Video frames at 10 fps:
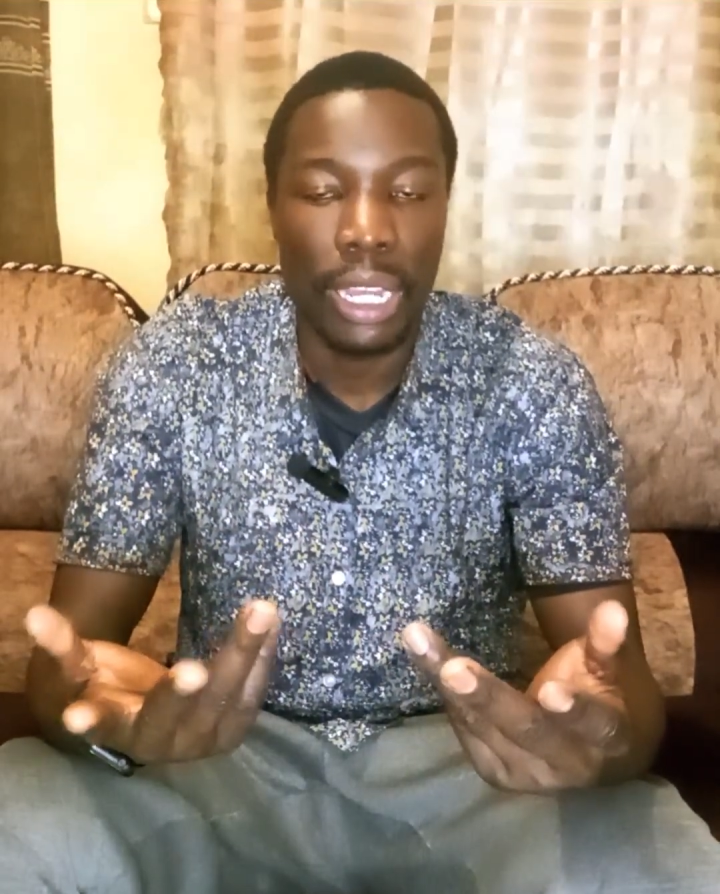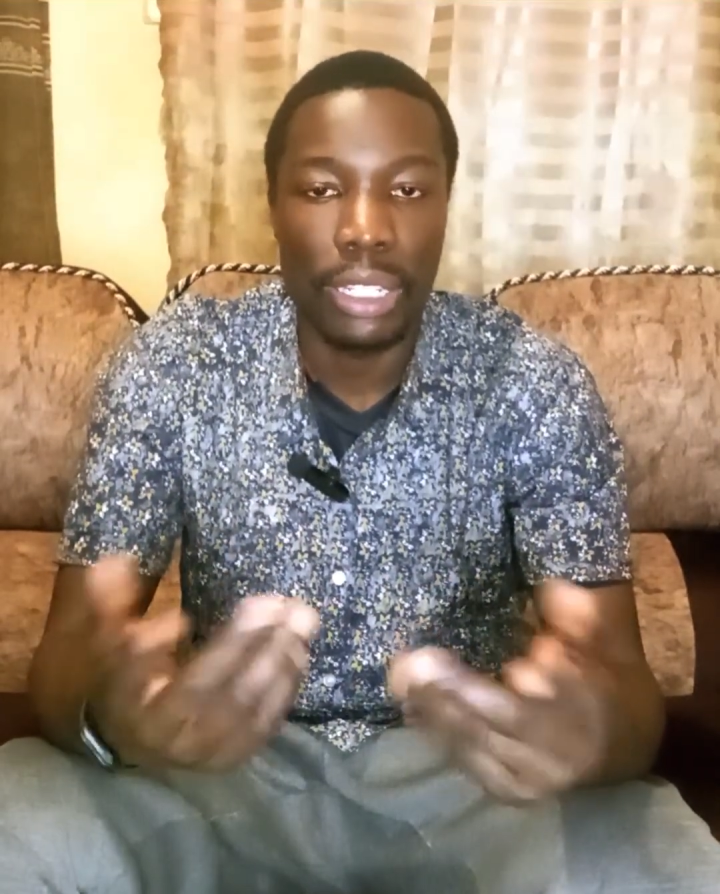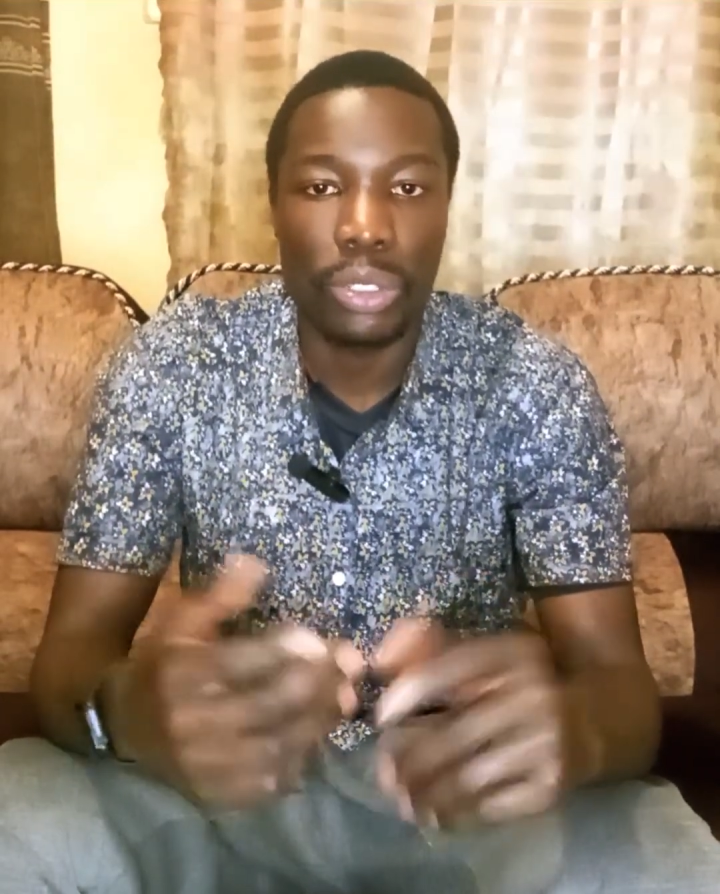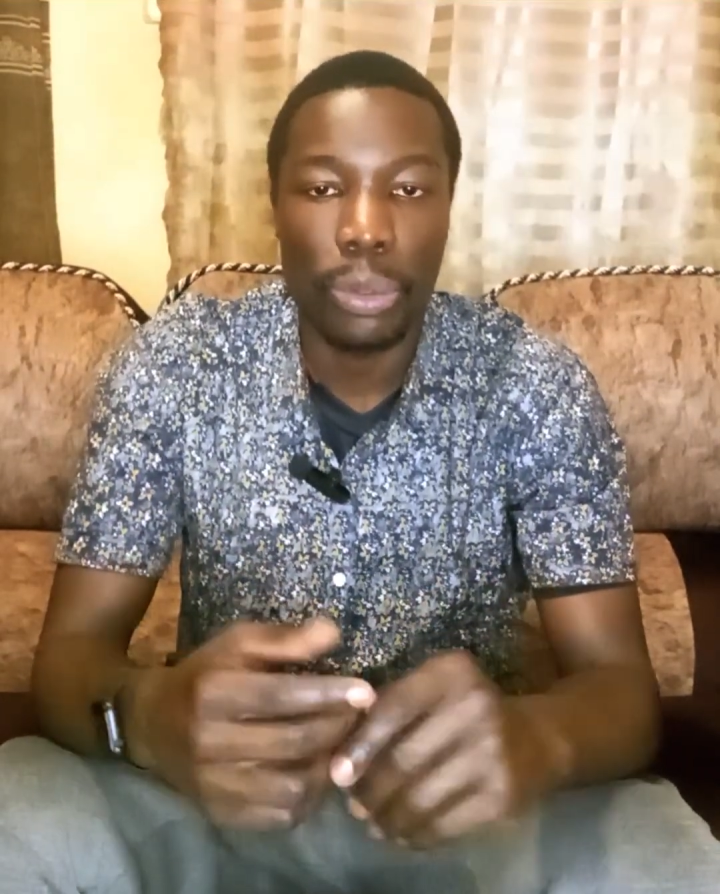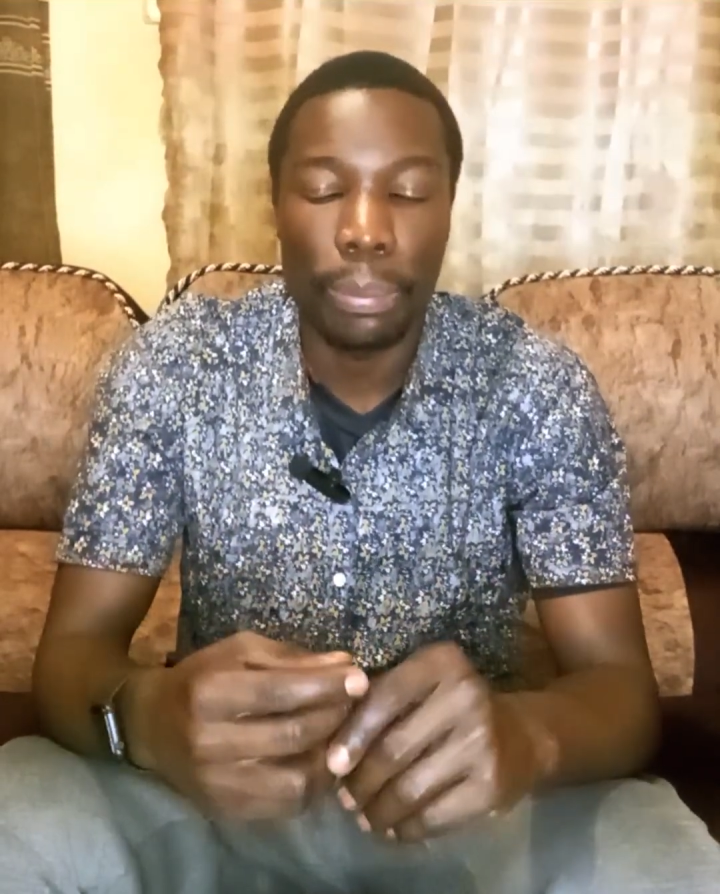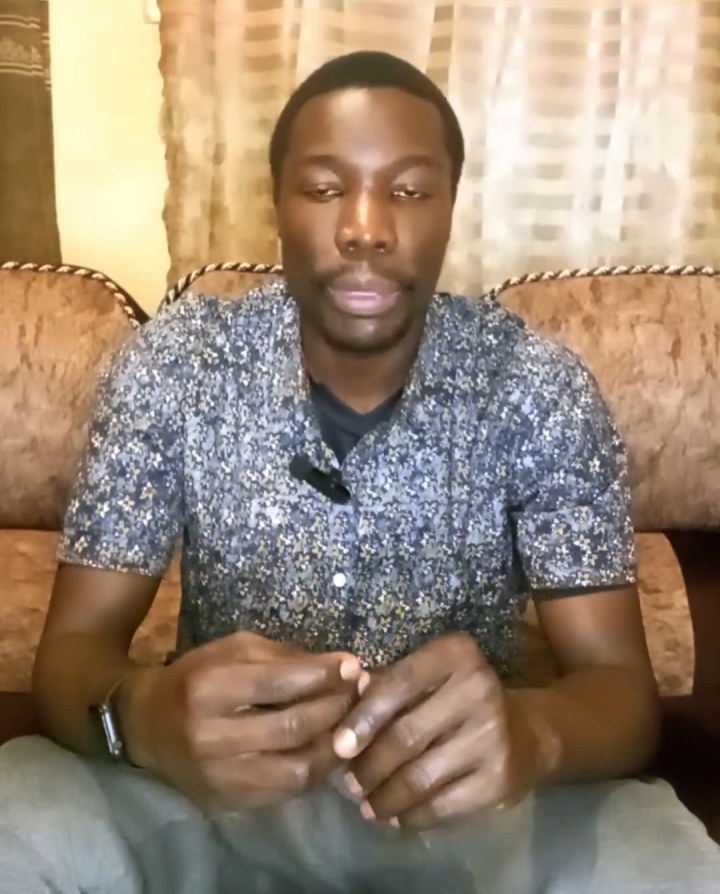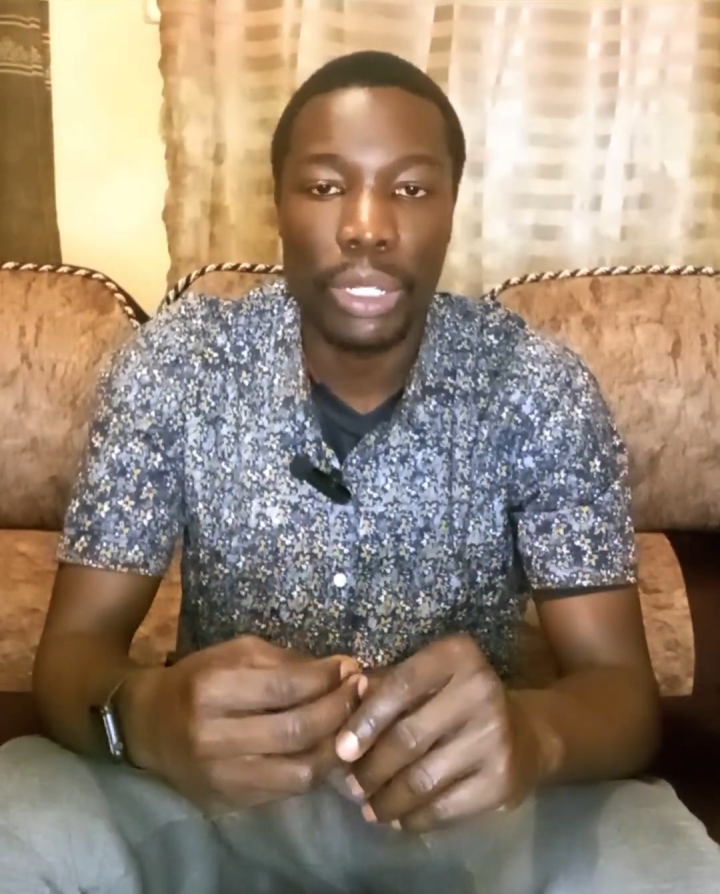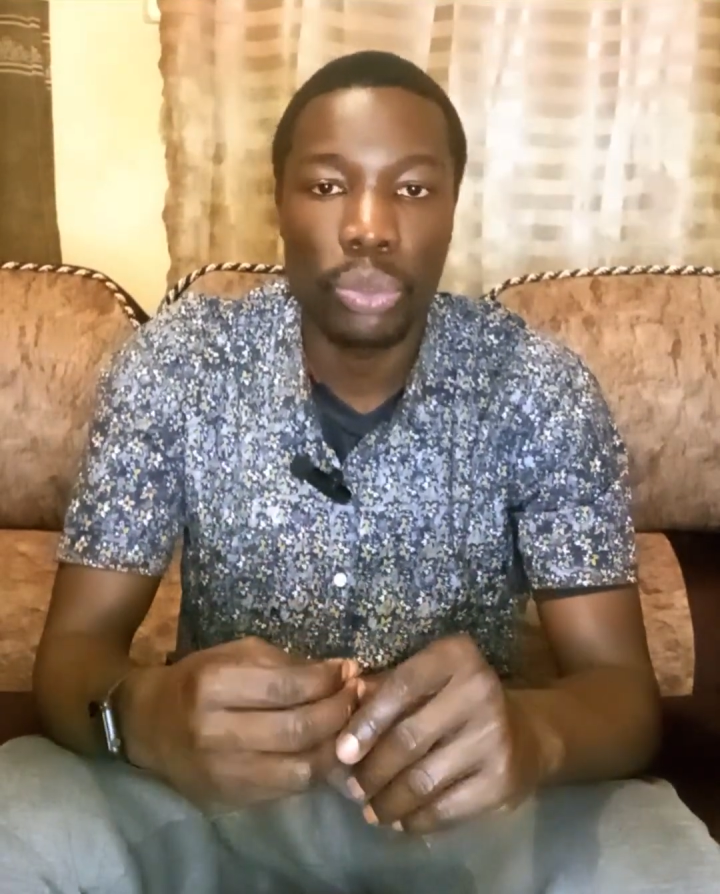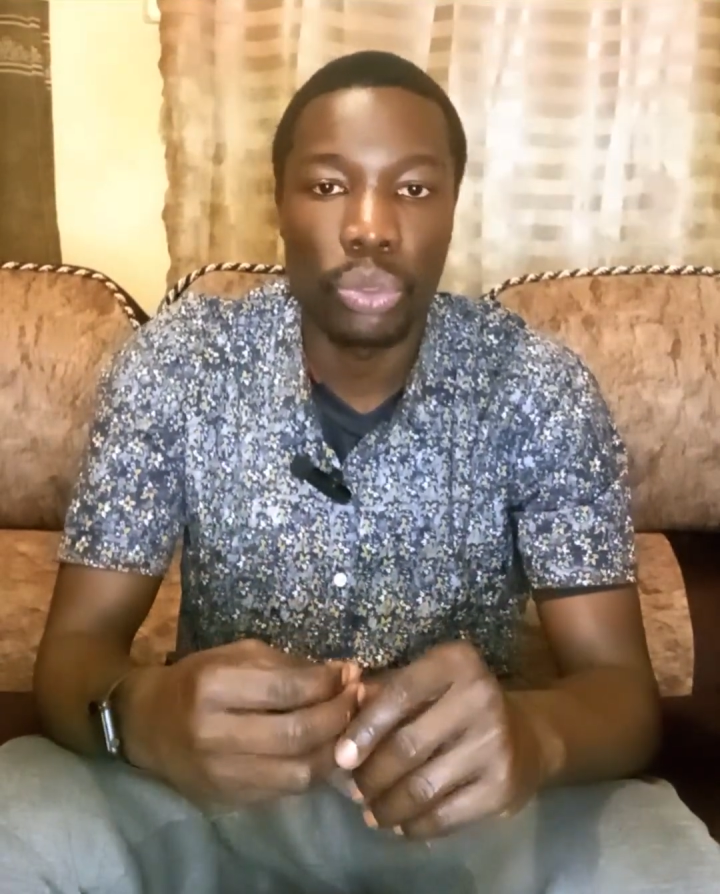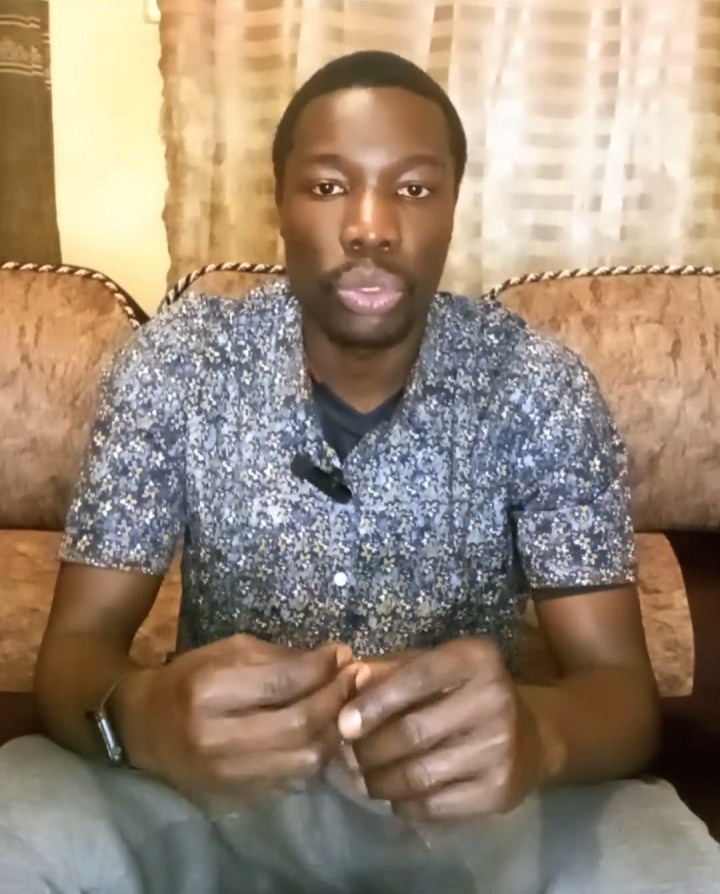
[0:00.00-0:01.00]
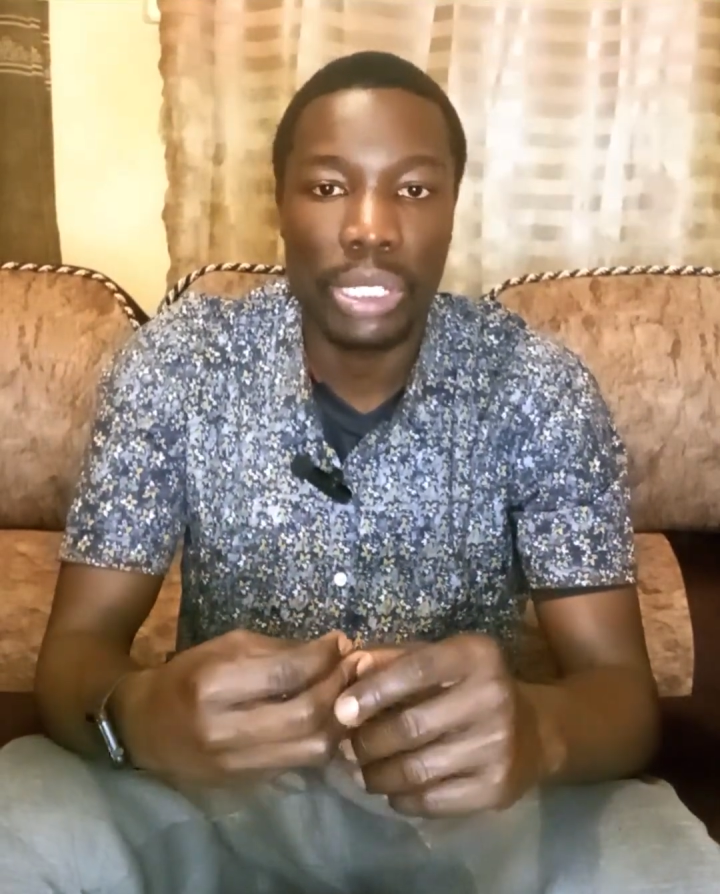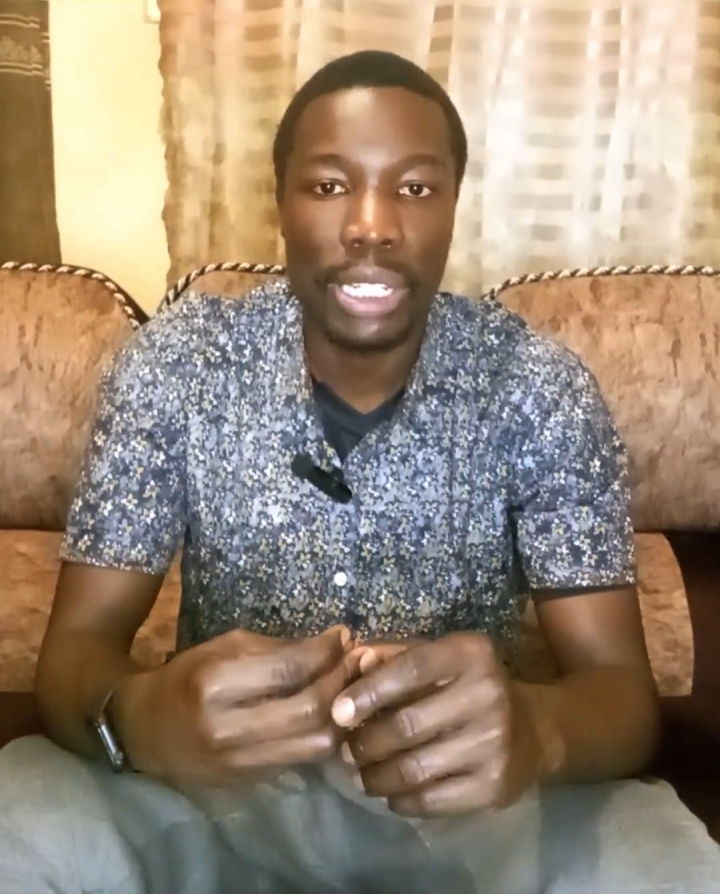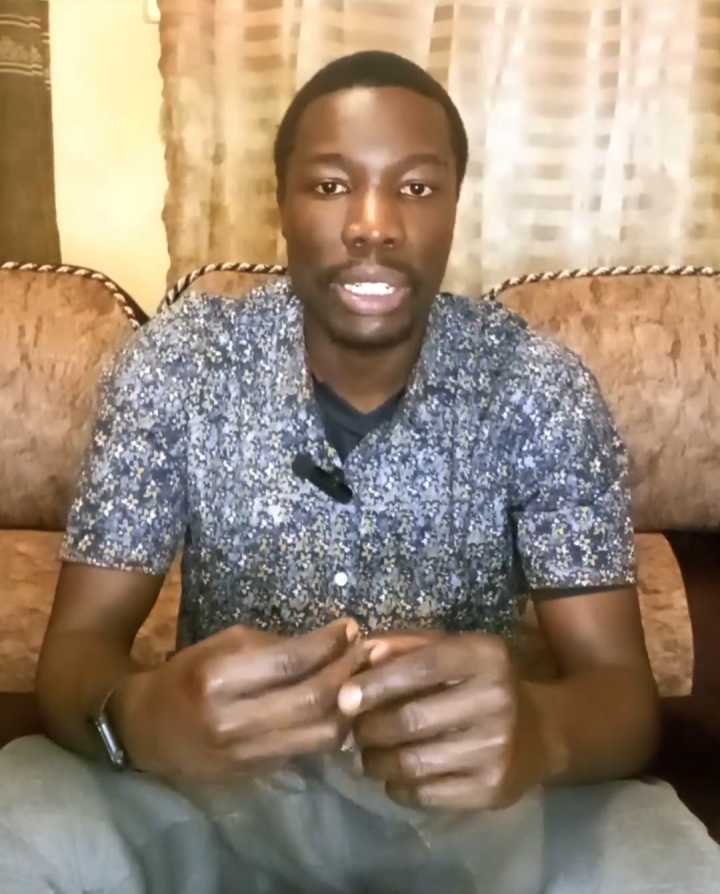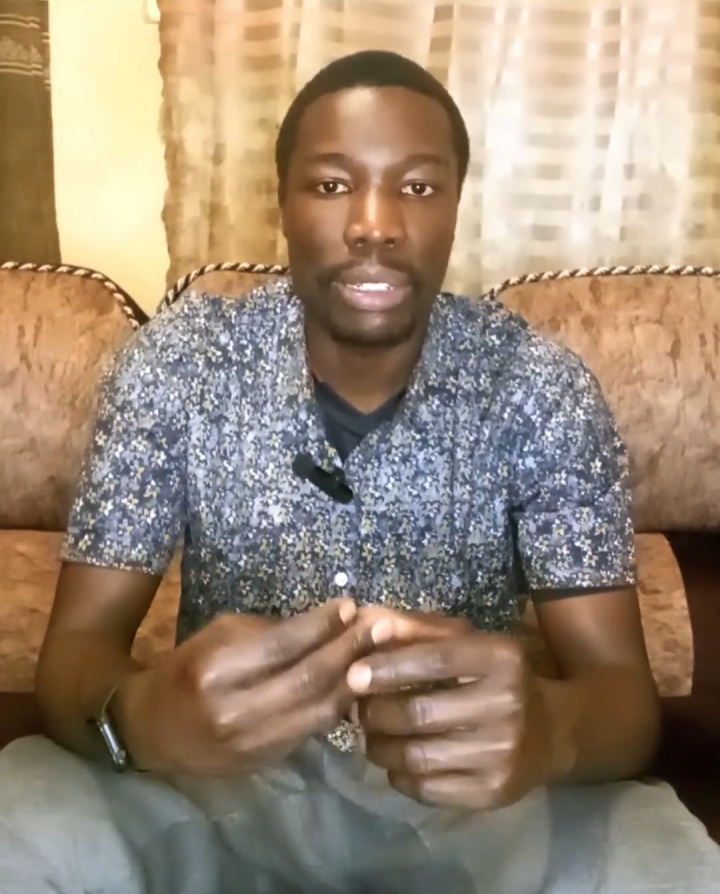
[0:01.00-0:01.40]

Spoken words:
as compared to you start